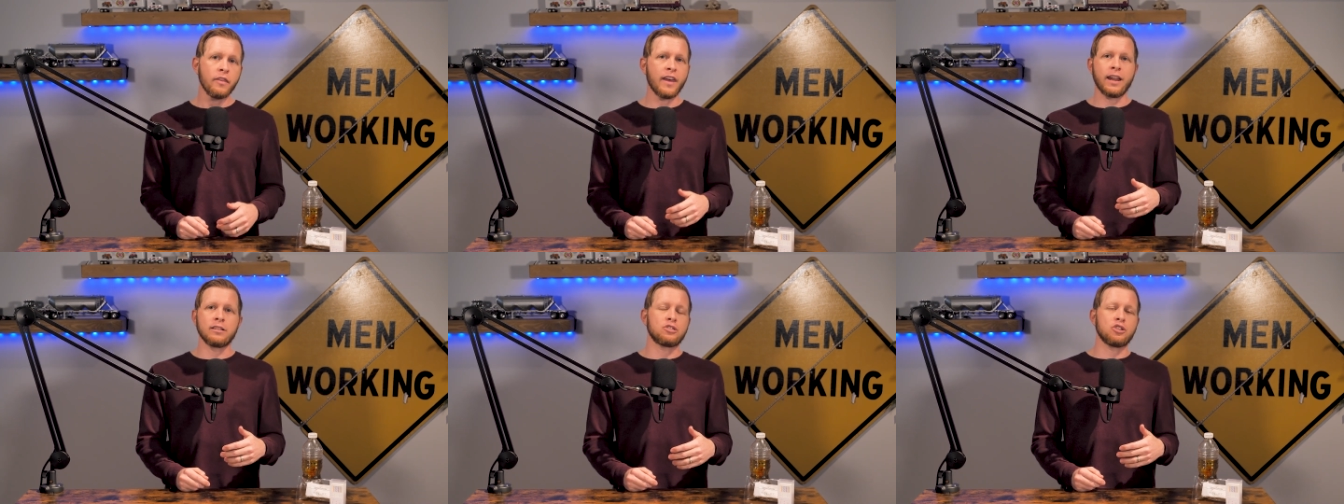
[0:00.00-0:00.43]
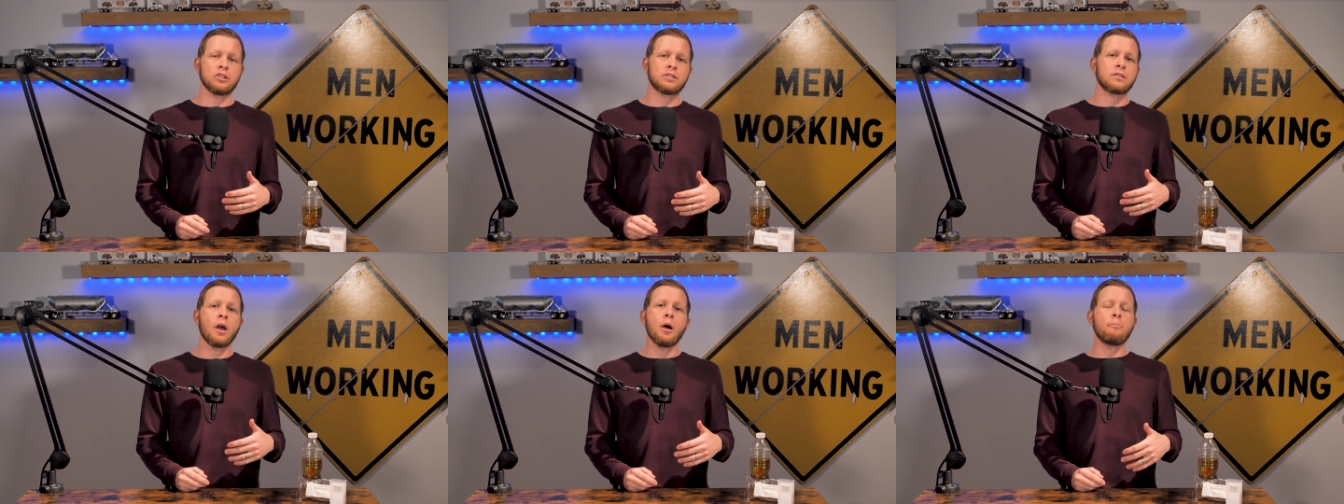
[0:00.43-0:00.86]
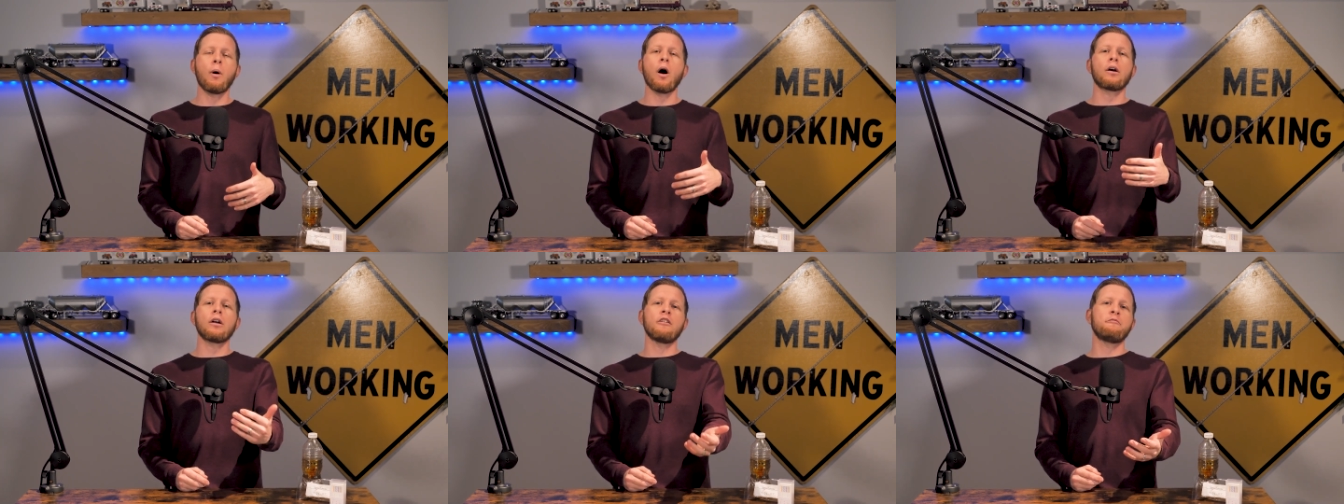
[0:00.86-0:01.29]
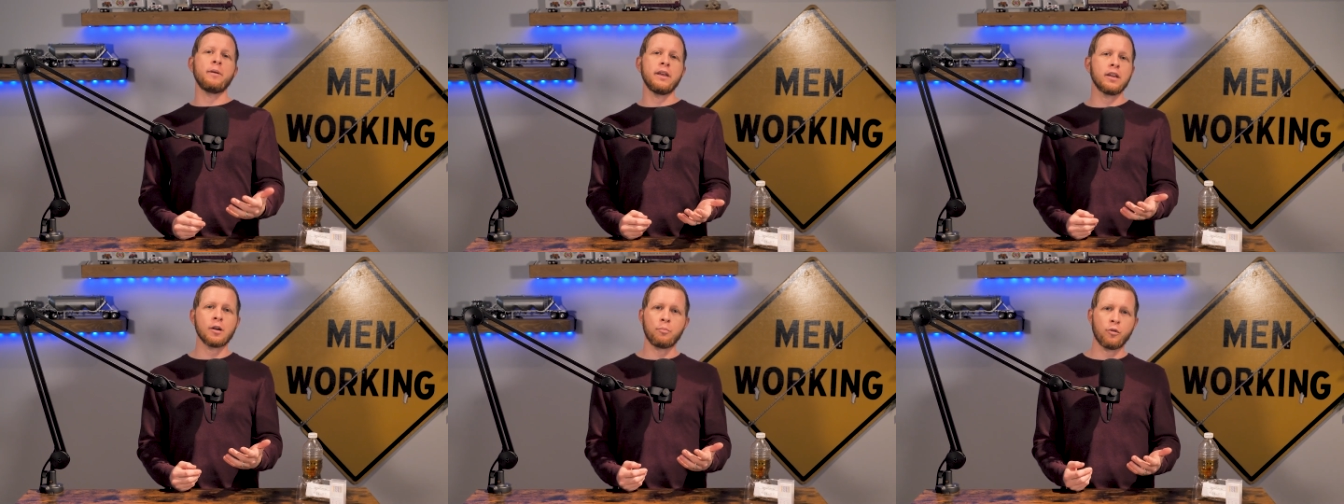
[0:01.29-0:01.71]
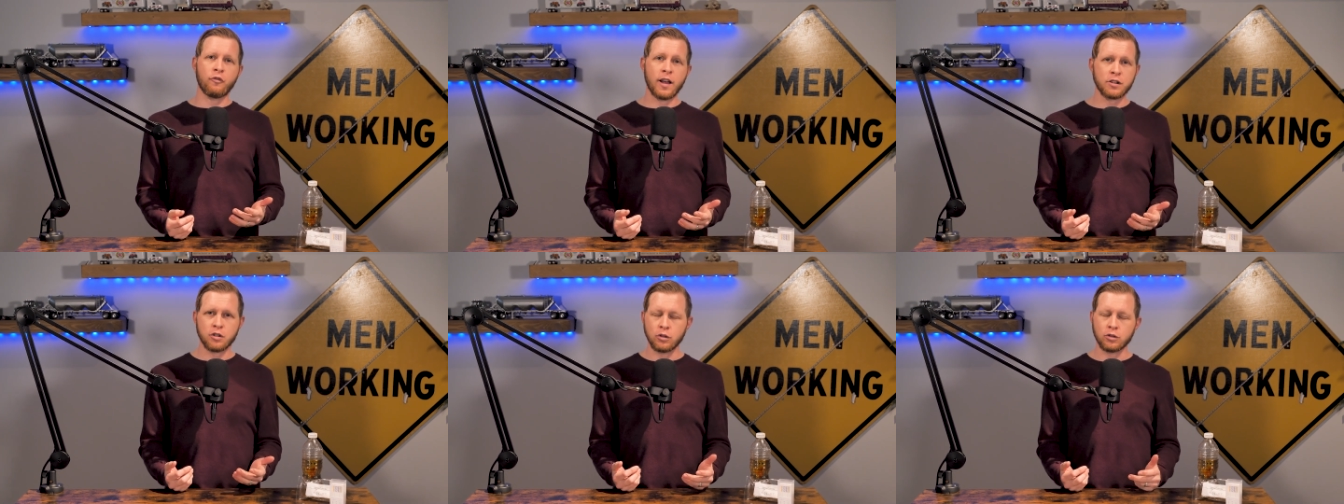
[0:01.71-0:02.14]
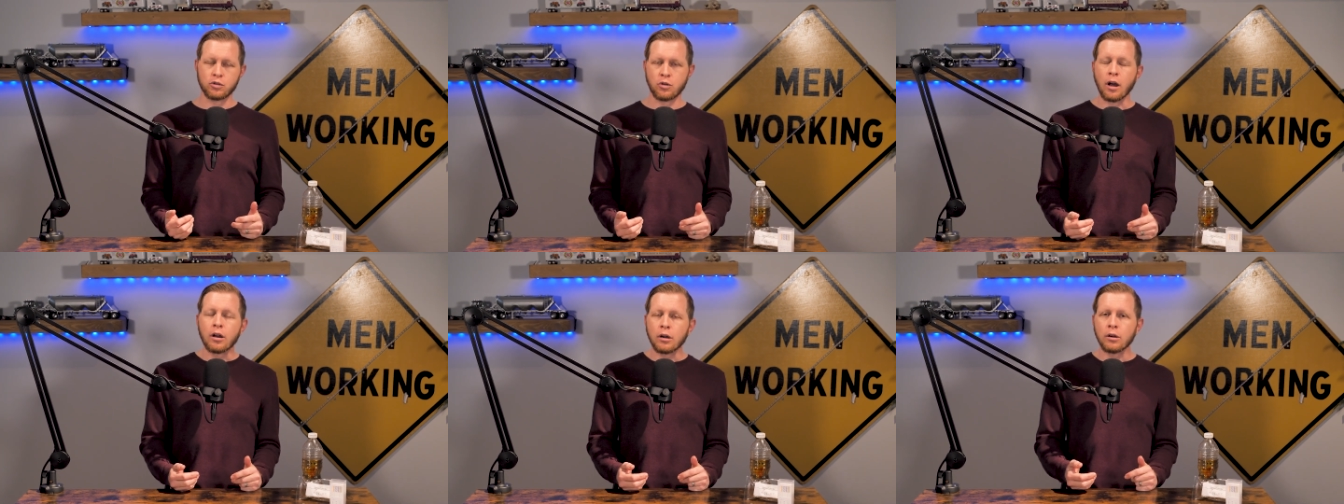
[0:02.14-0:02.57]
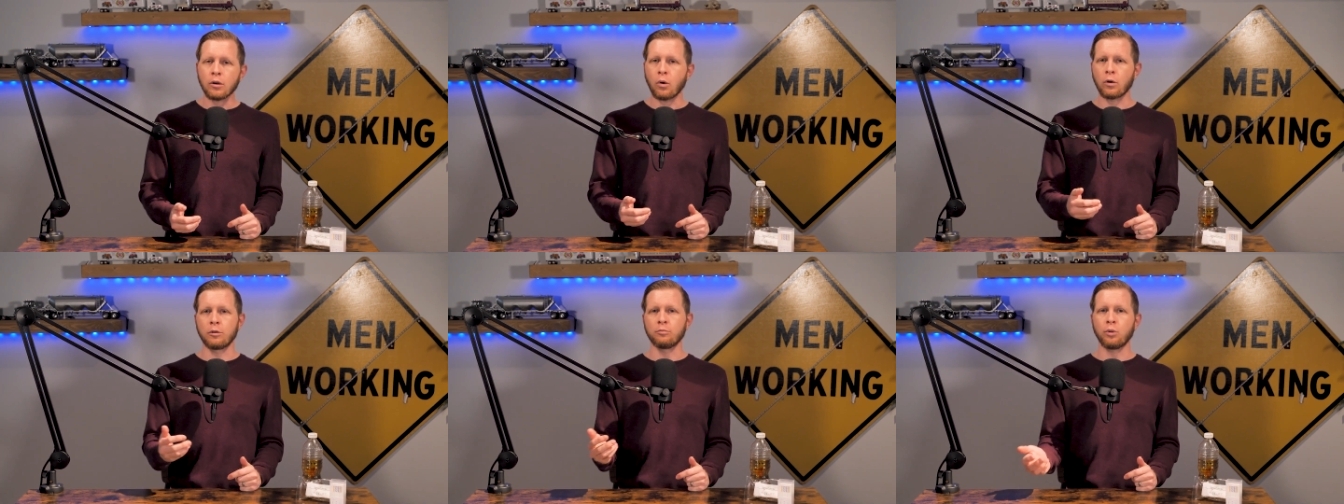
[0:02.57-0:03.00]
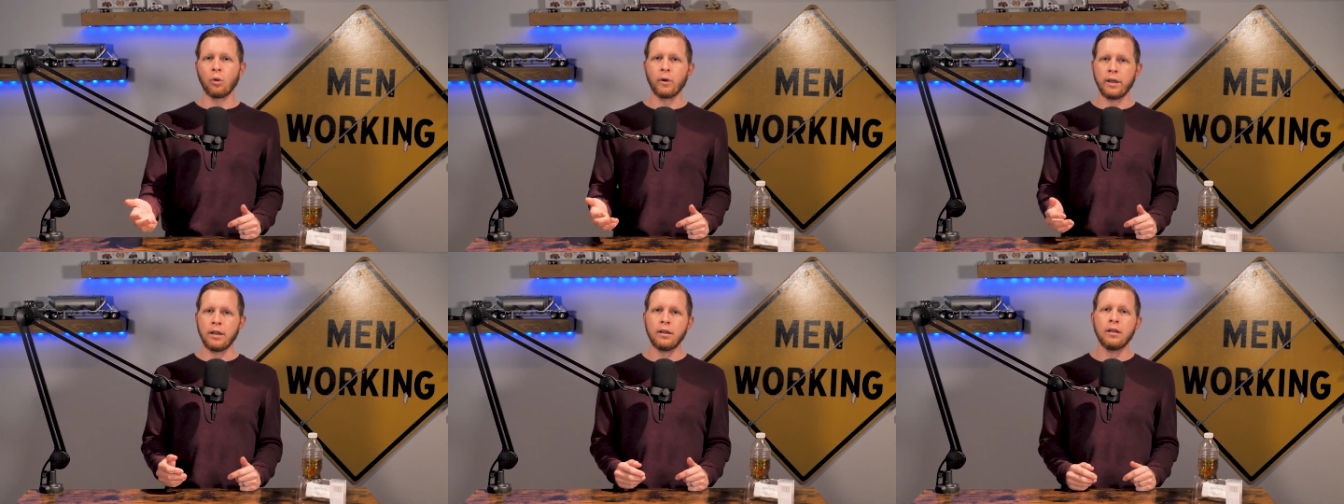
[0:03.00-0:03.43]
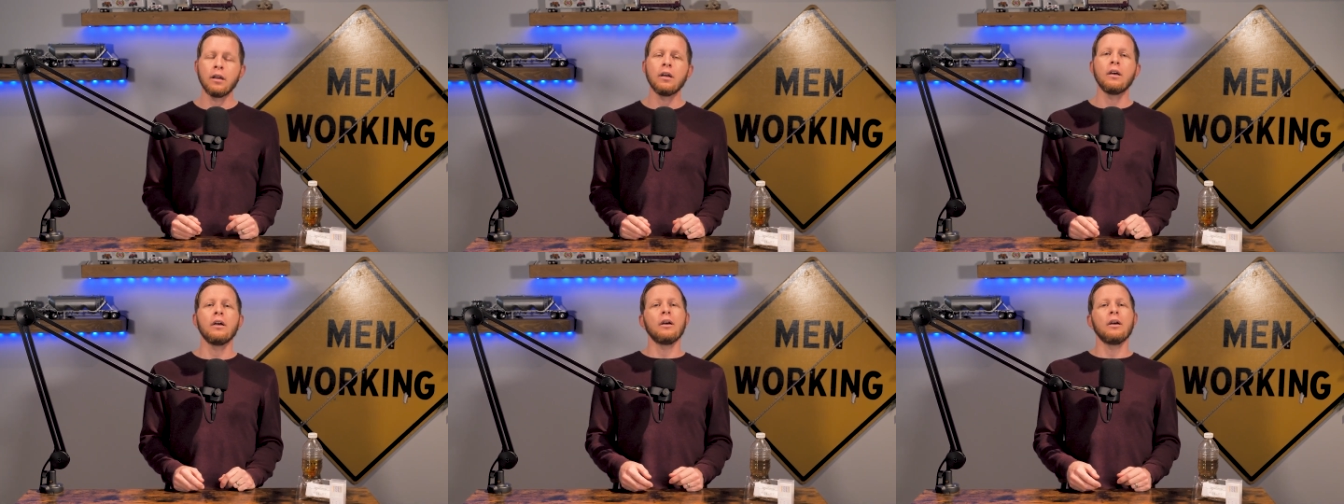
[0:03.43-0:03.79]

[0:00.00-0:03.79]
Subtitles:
that it's just part of being a professional trucker or employee,